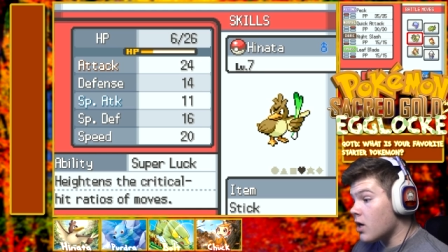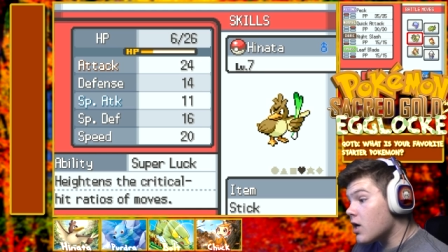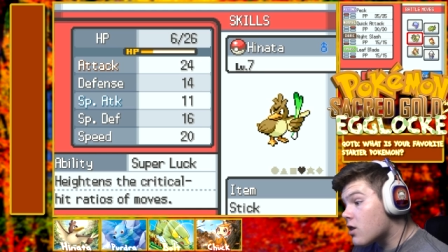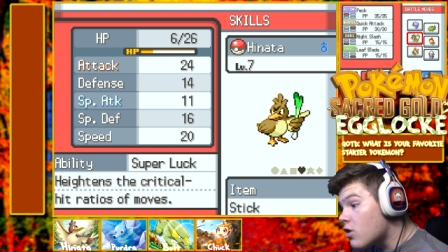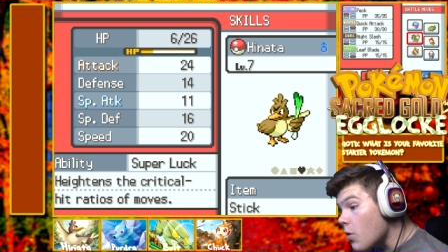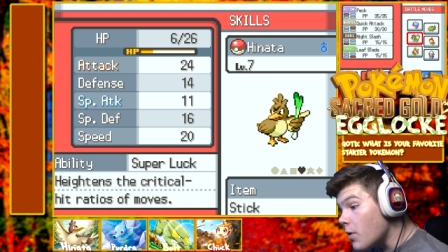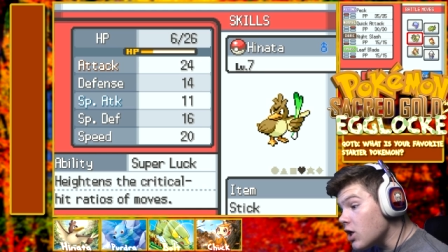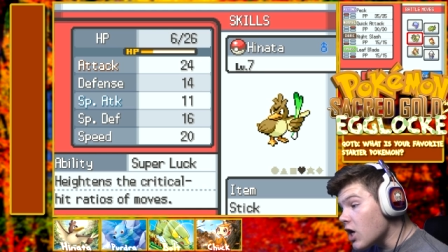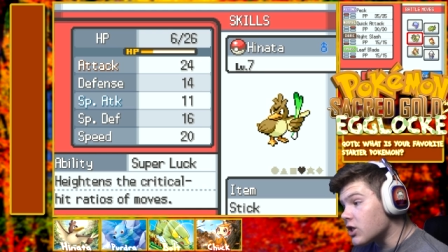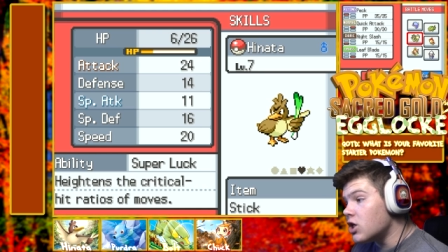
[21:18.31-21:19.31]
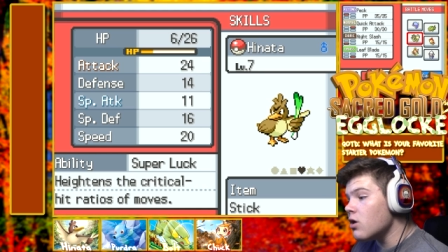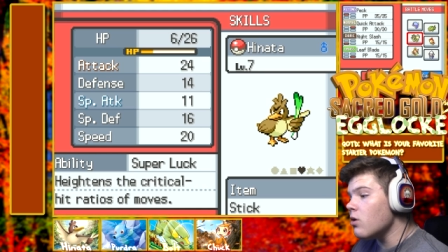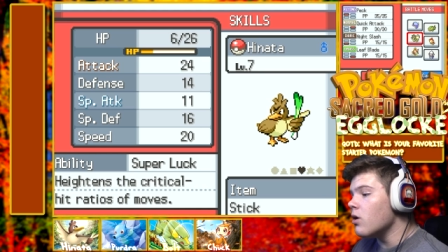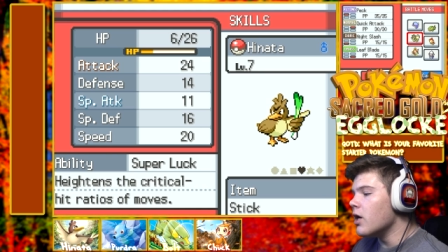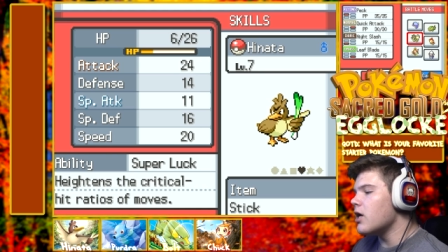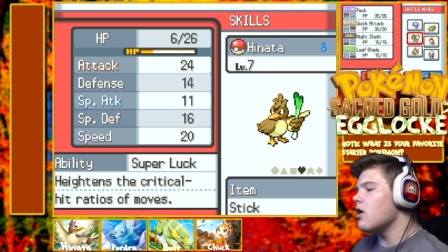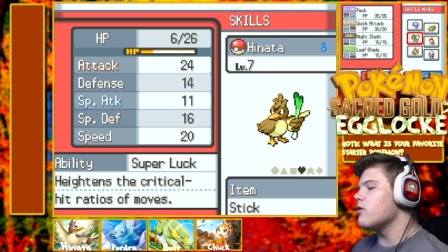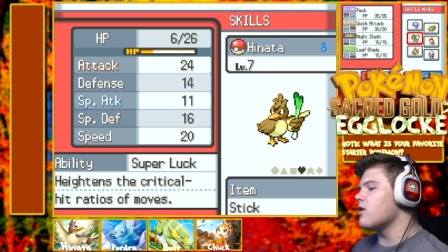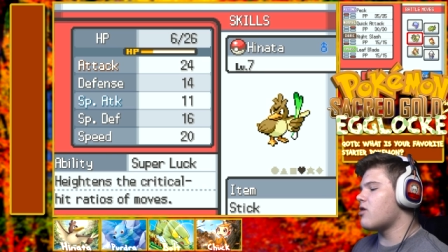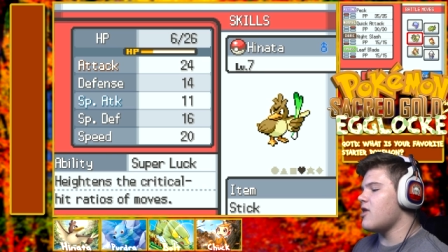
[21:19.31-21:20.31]
He's Super Luck too!
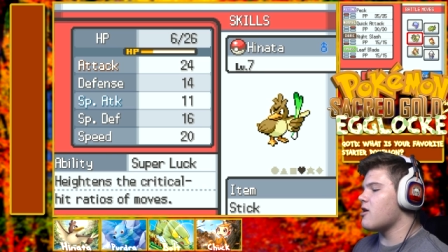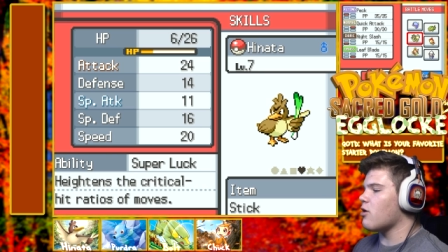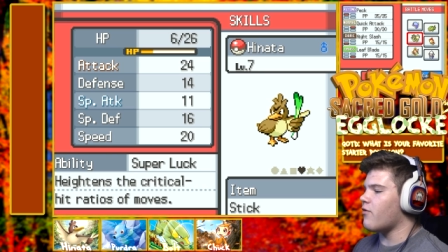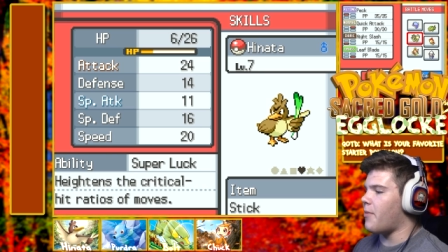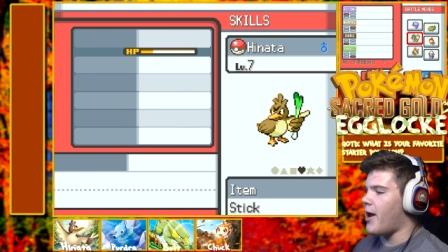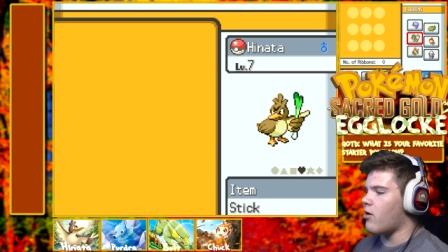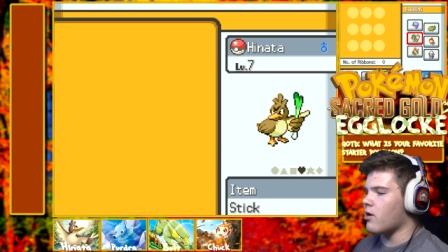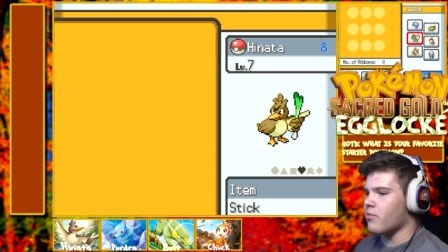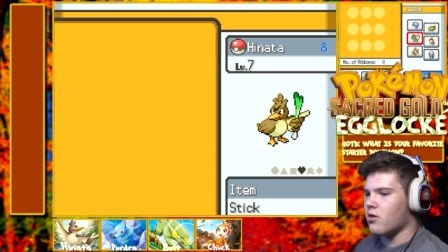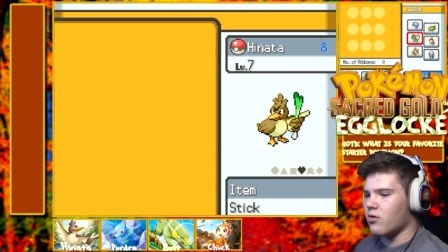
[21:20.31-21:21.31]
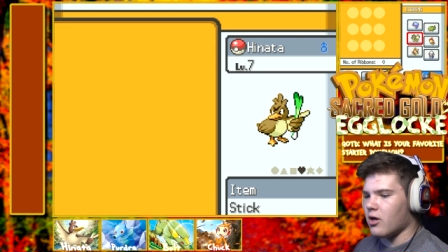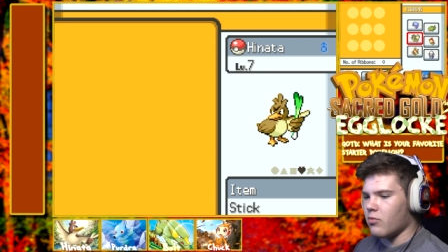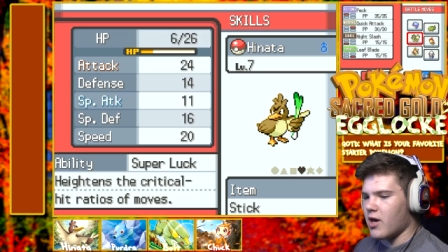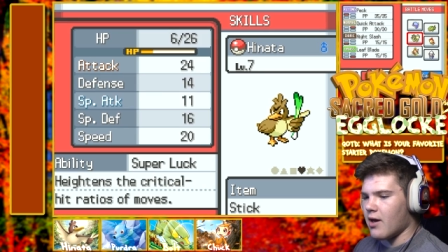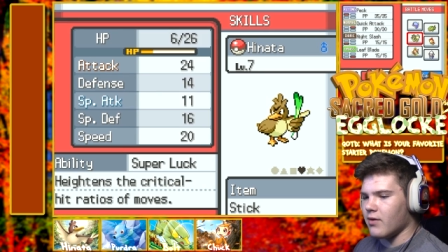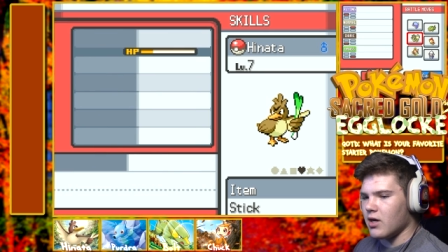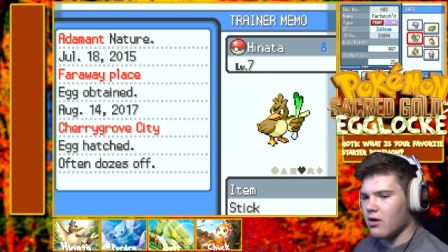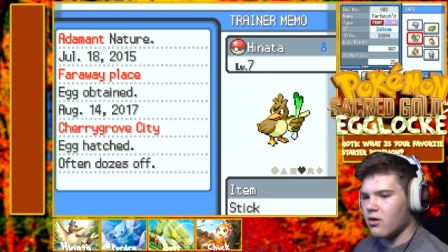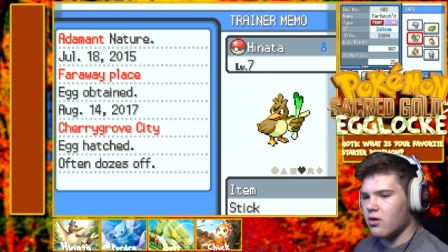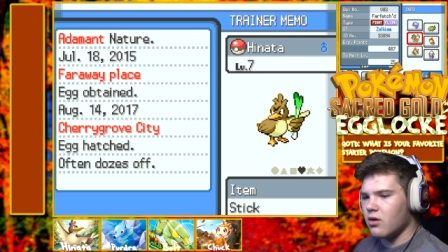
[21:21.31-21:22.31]
Yo, this thing's overpowered. I'm so glad we have it.
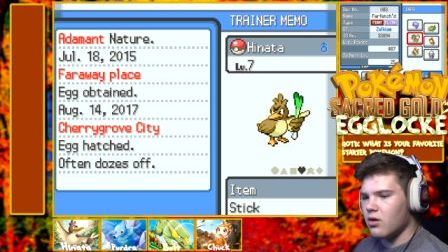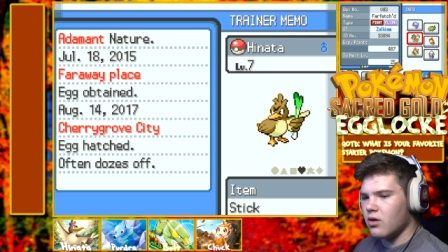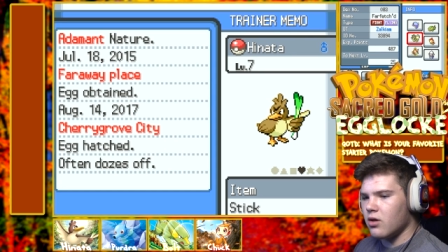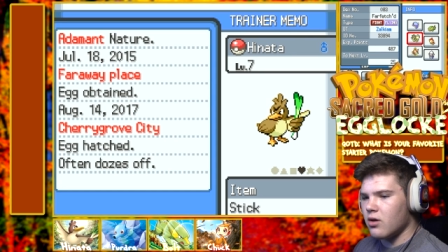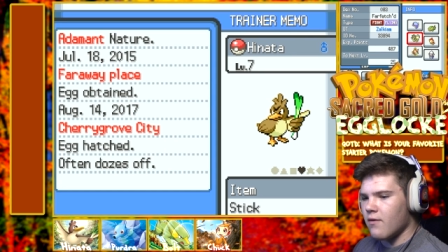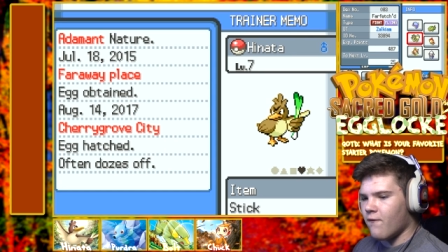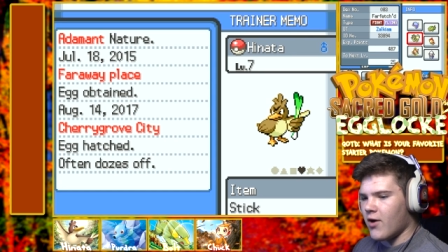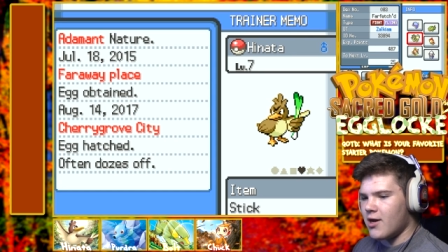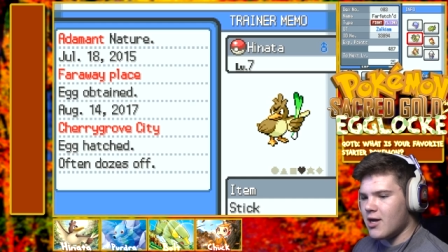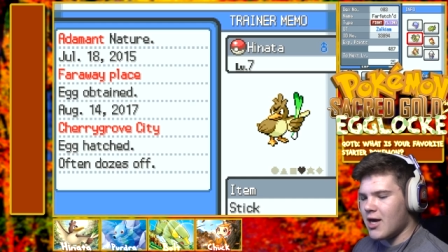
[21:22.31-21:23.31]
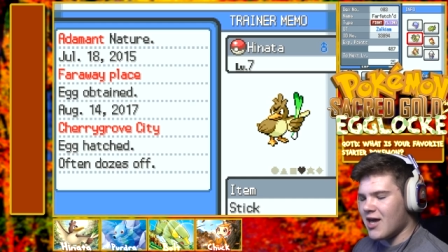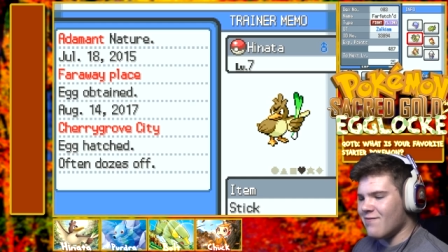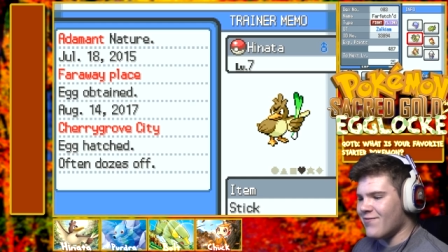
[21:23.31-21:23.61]
Fighting and